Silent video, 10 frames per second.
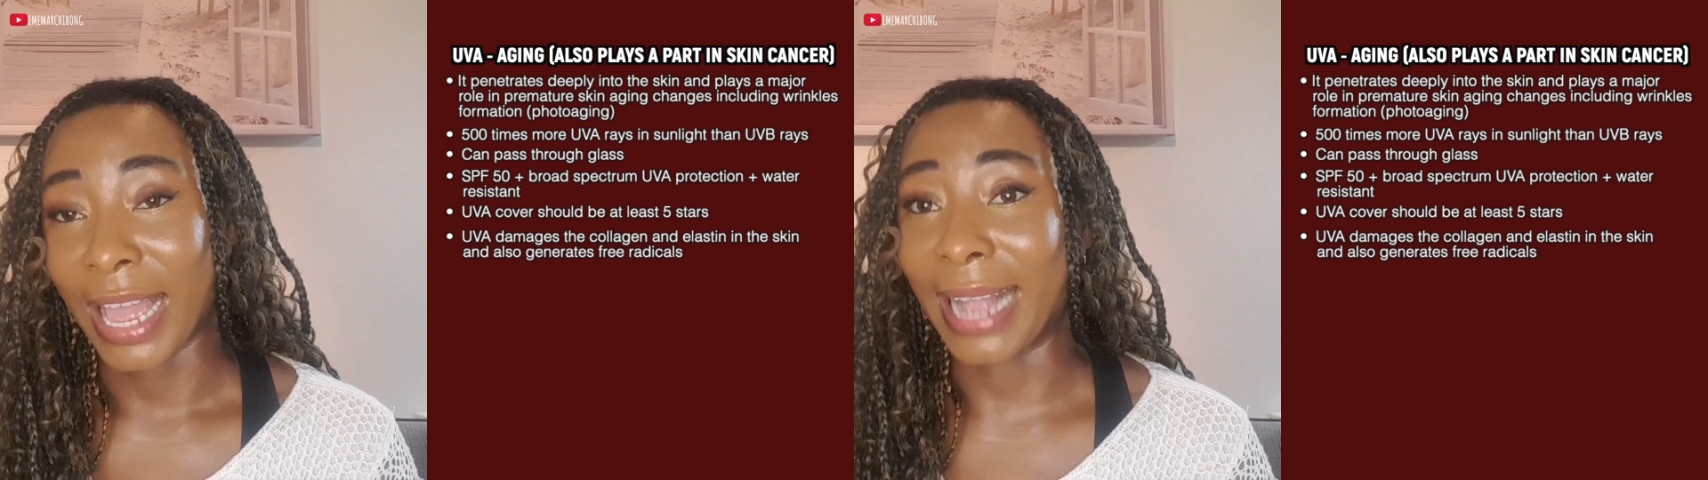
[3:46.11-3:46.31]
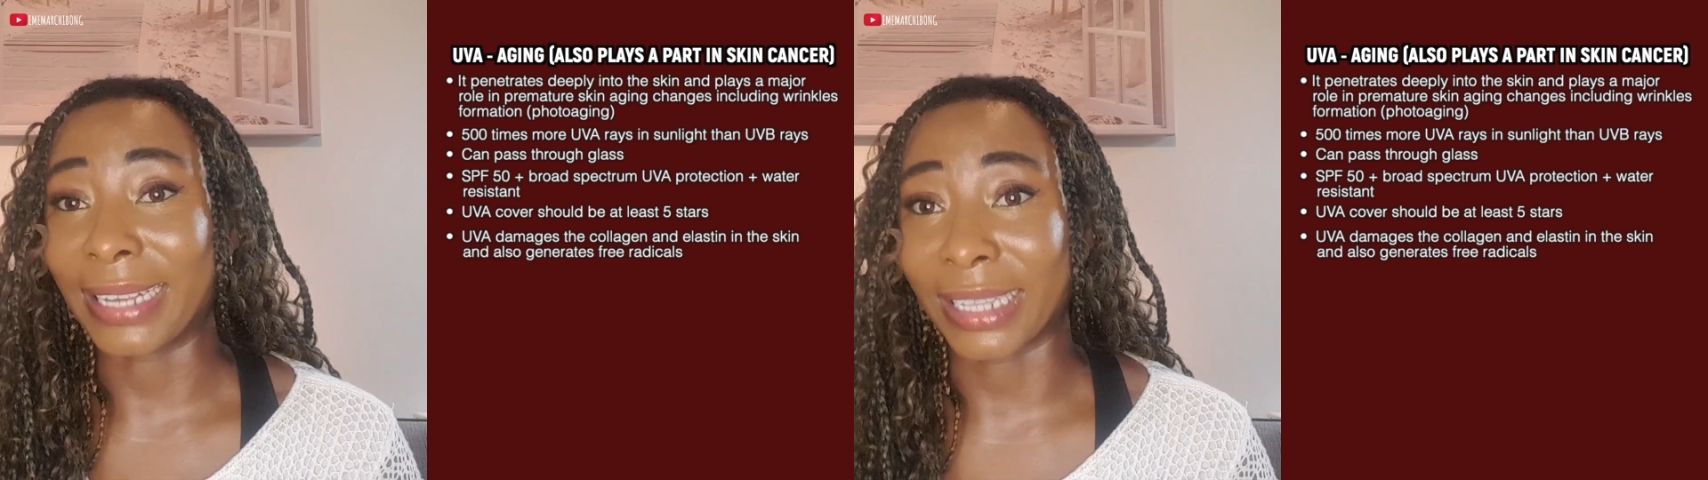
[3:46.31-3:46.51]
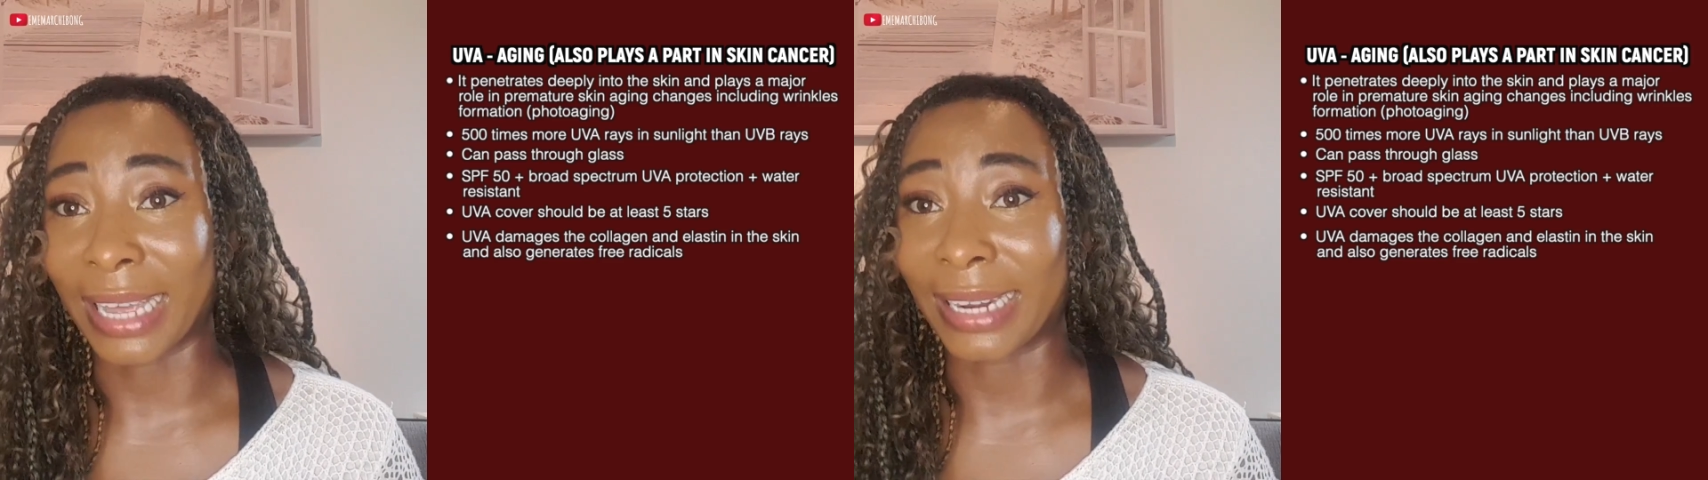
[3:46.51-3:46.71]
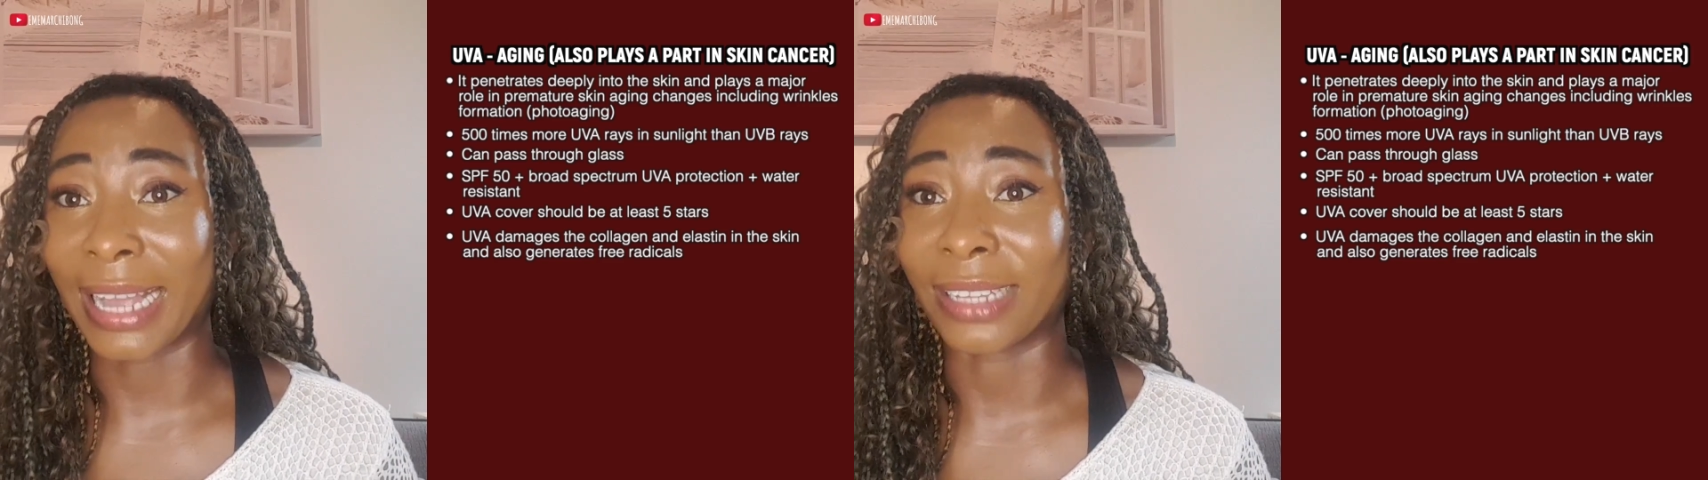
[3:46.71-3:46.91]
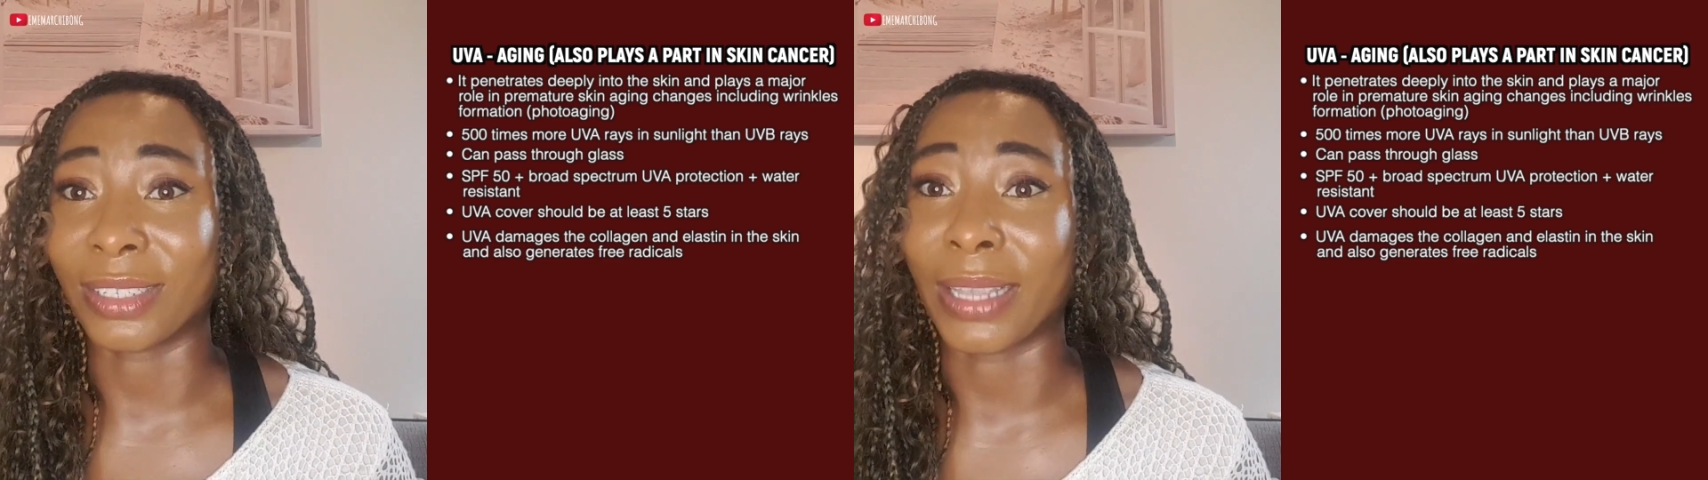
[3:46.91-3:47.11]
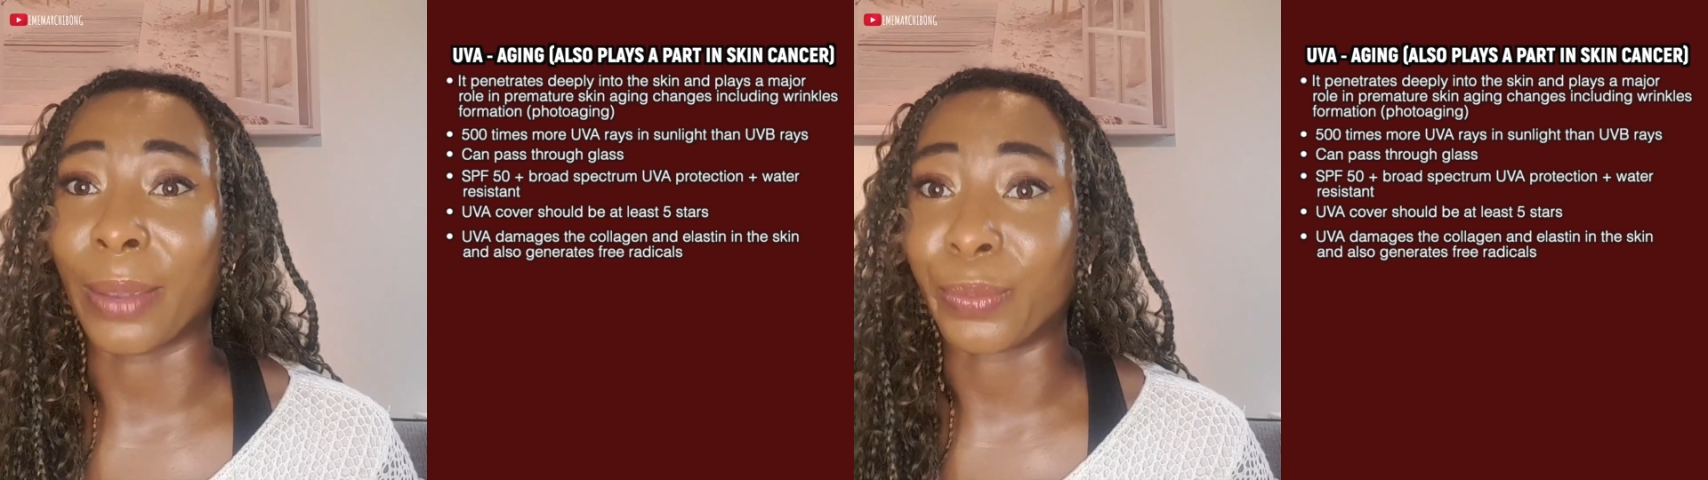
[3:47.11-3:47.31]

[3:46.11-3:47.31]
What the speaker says: Actually, I'd like to say